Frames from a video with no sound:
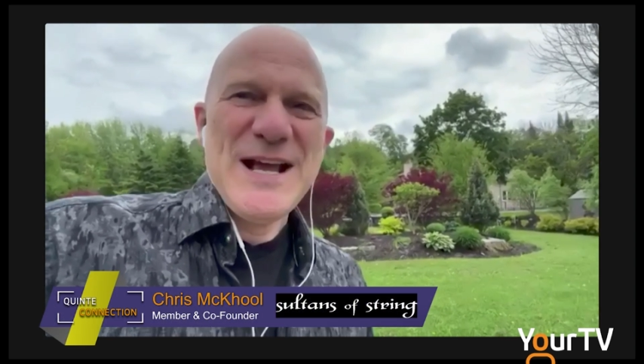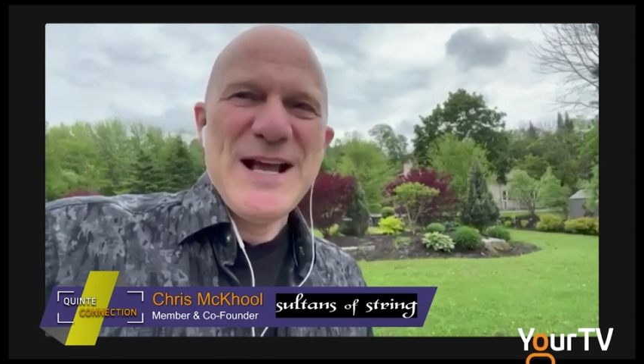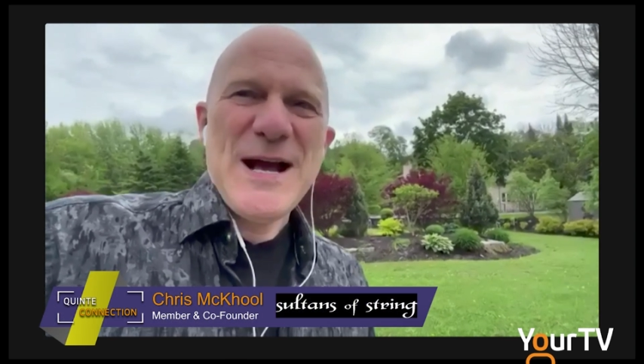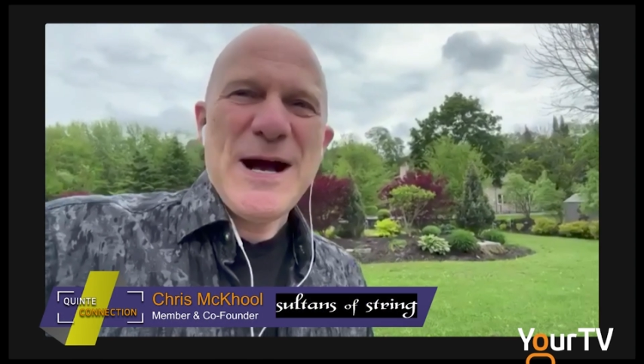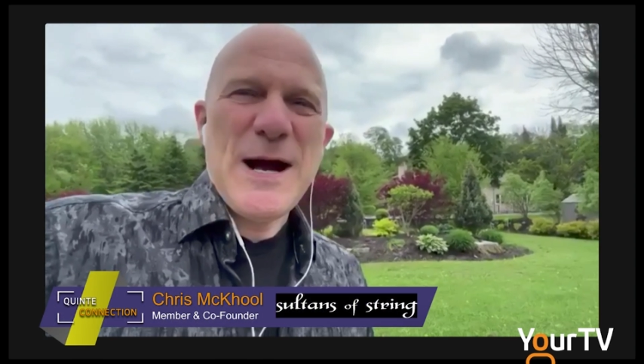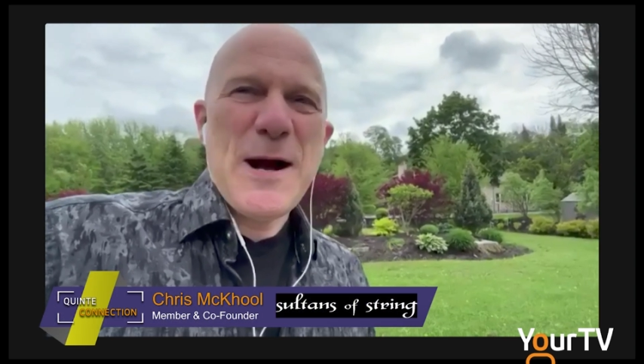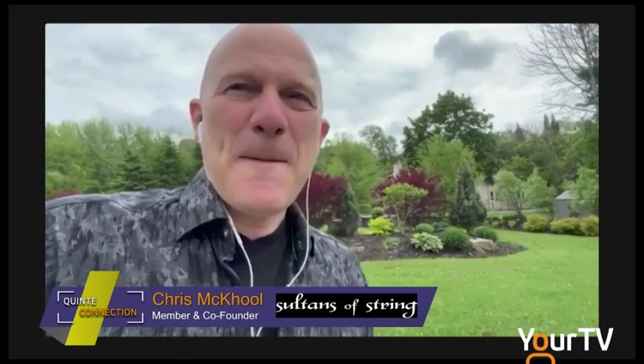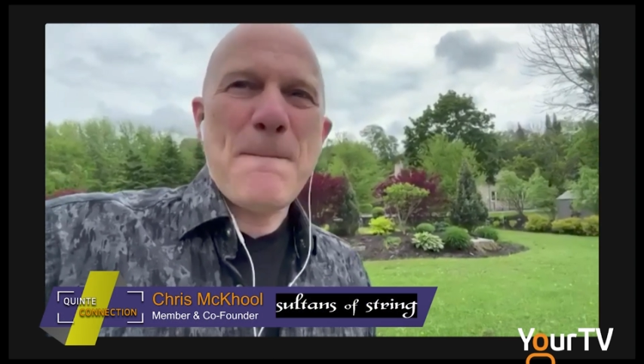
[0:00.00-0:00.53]

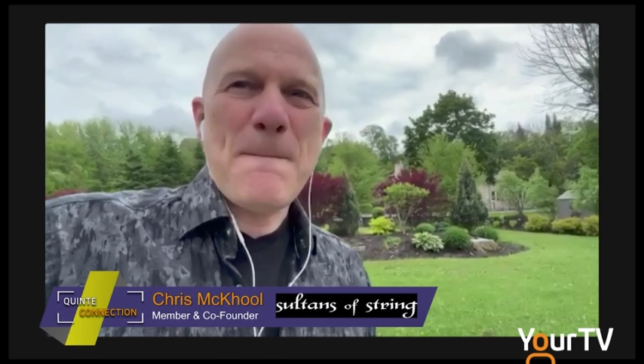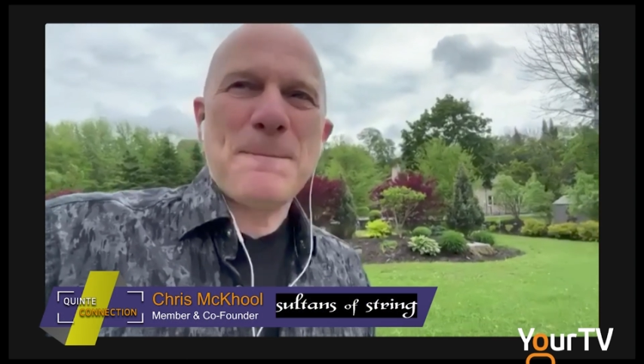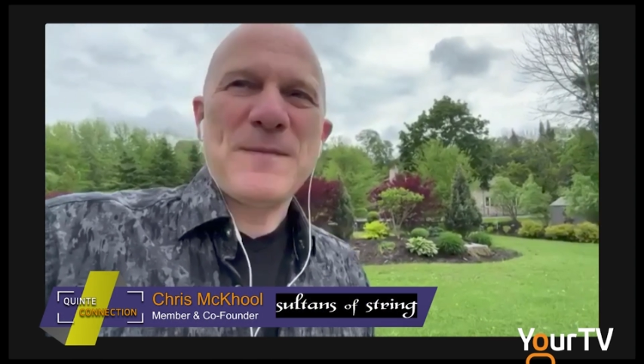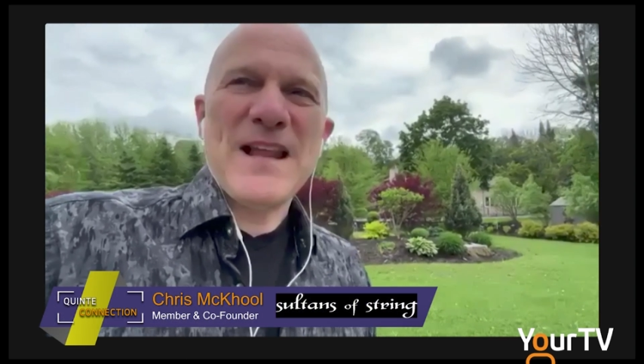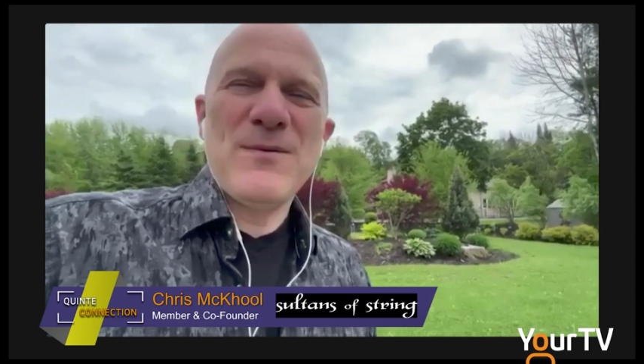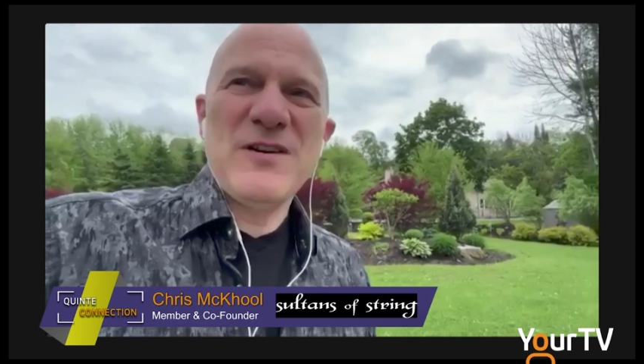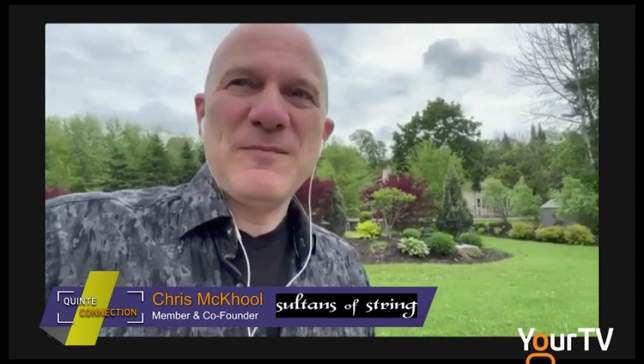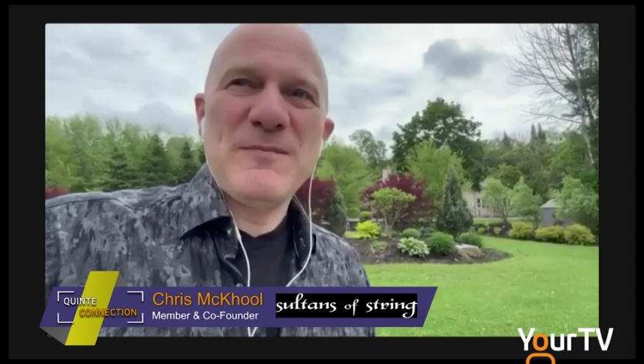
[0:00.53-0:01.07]
And
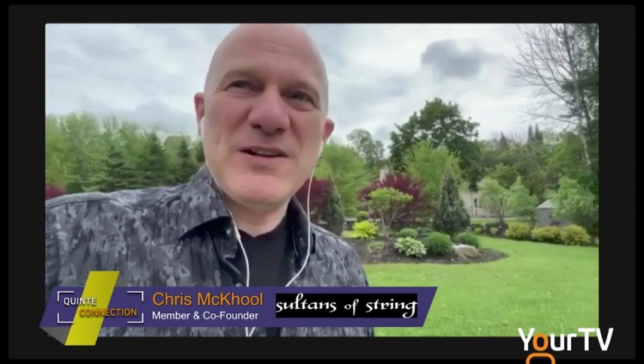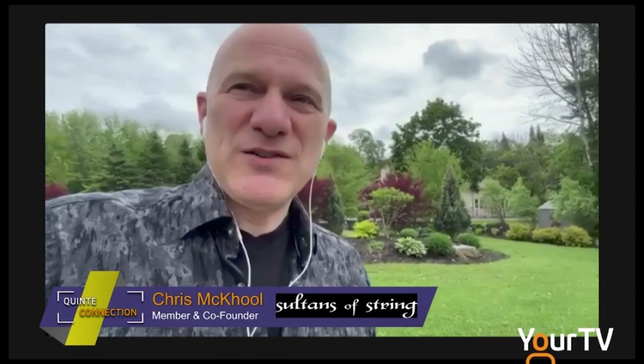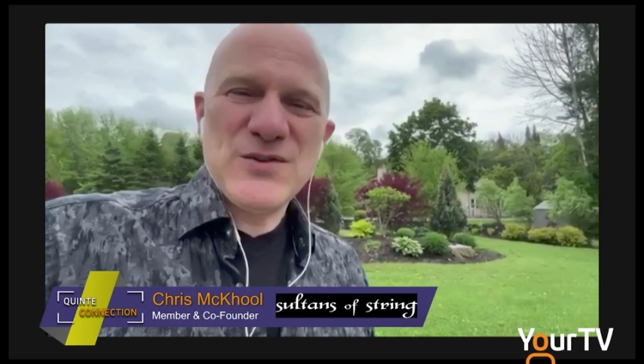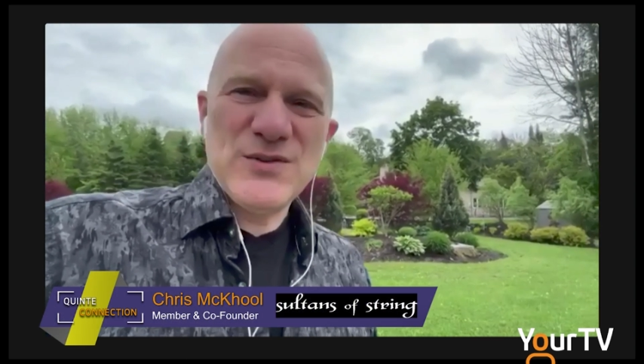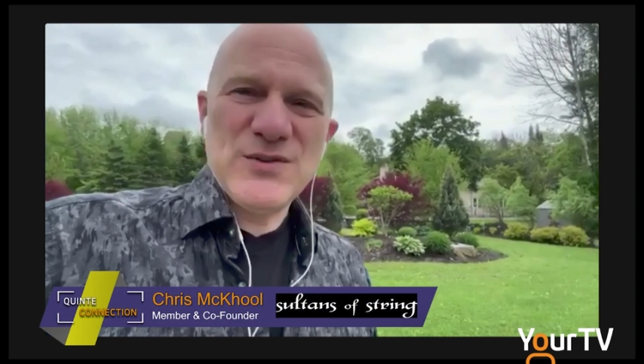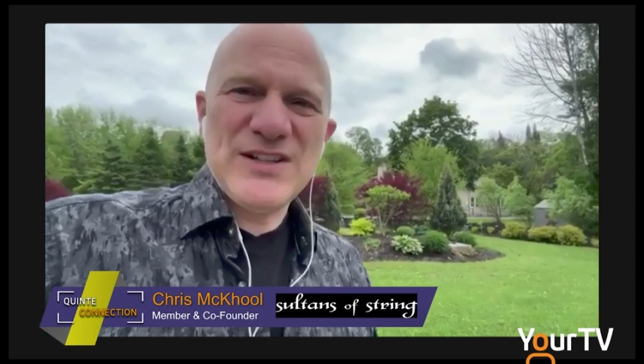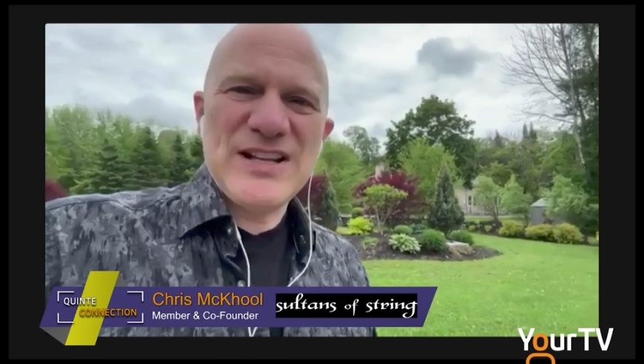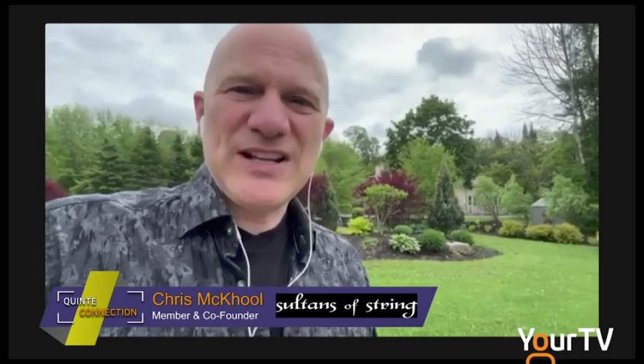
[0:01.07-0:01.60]
we've been
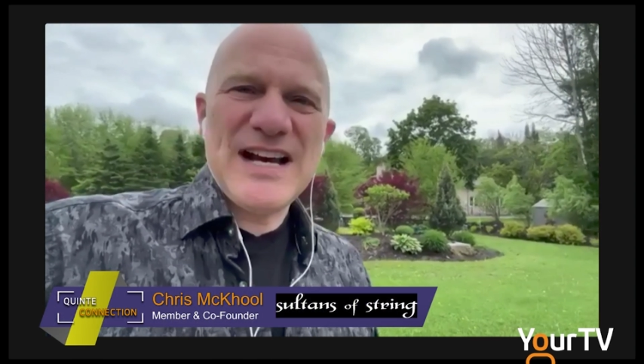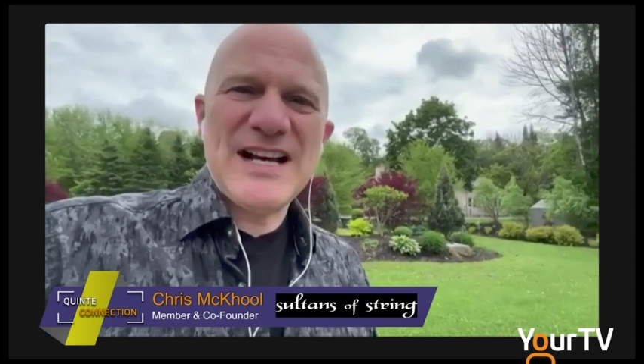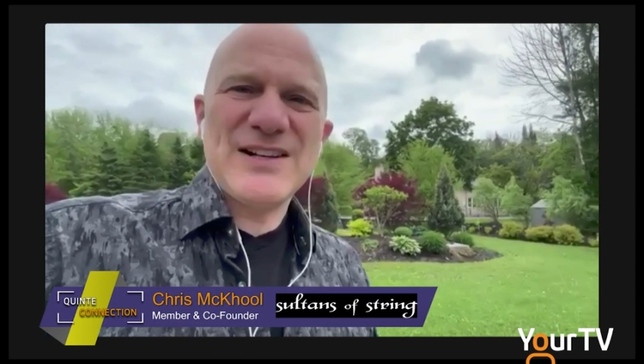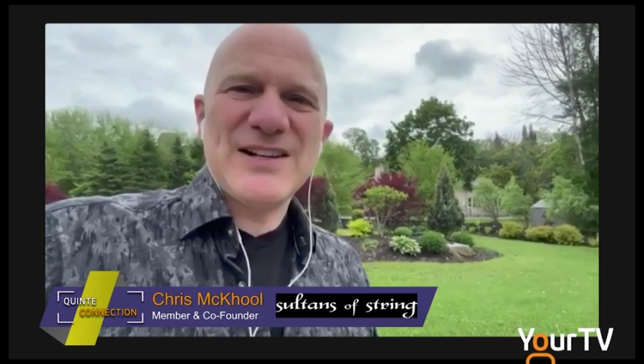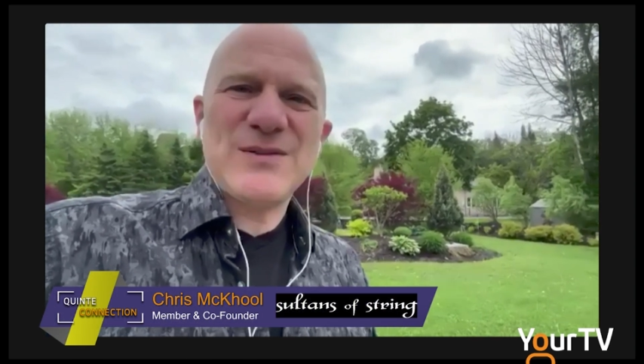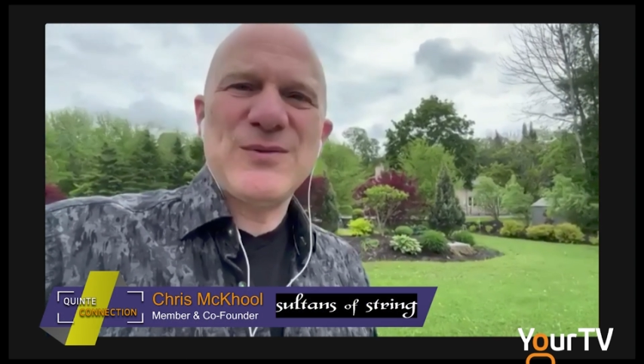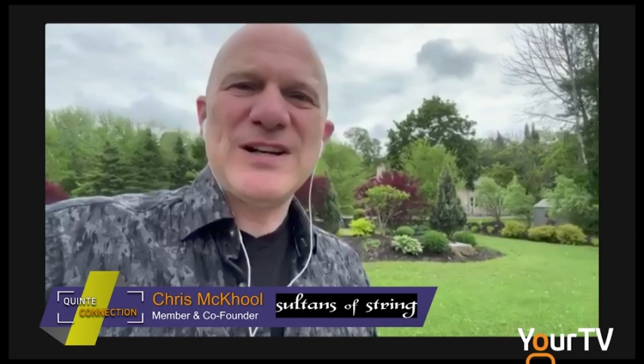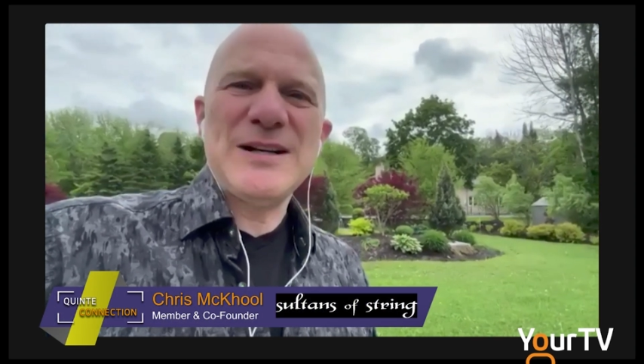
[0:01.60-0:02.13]
touring that
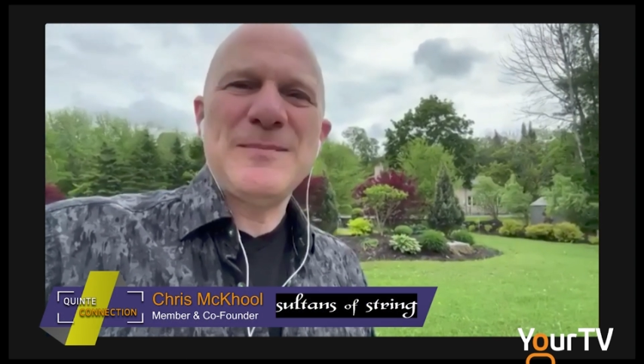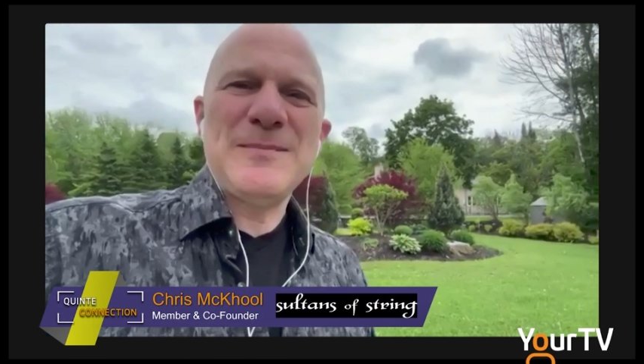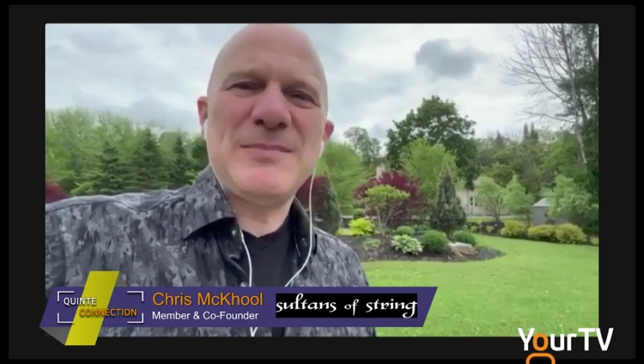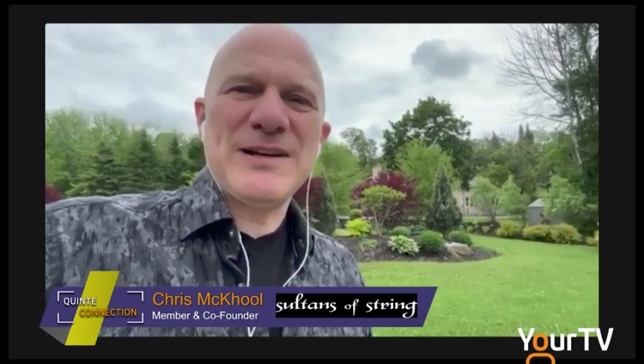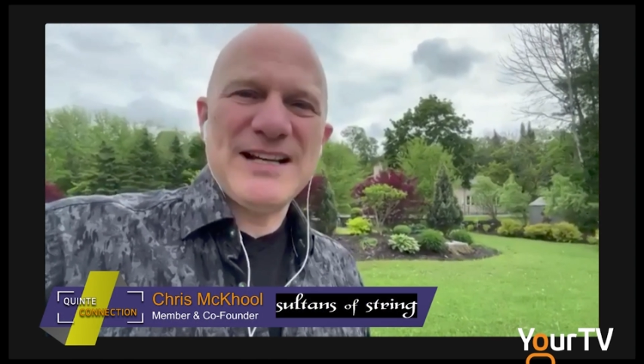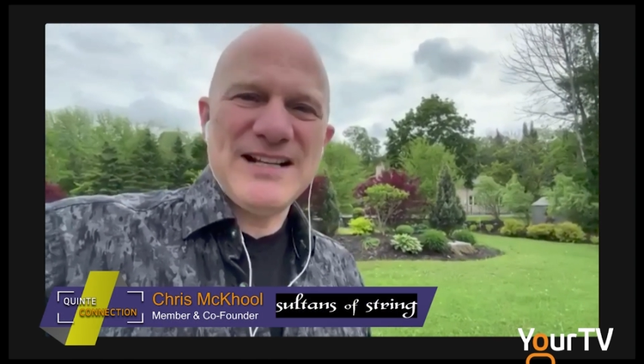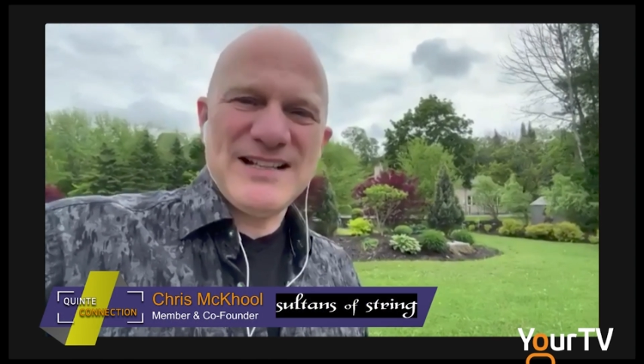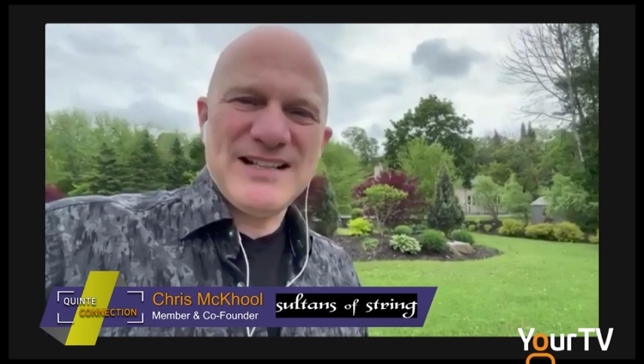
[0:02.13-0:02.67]
quite a
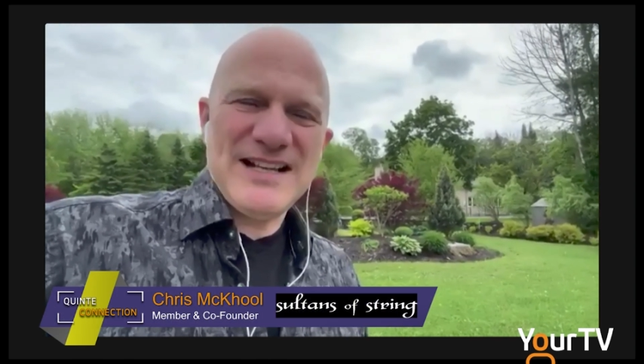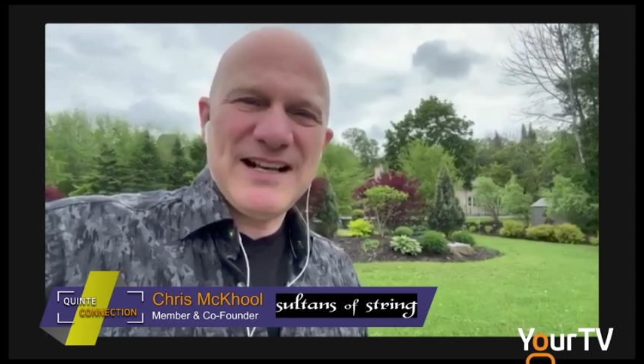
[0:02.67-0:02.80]
bit.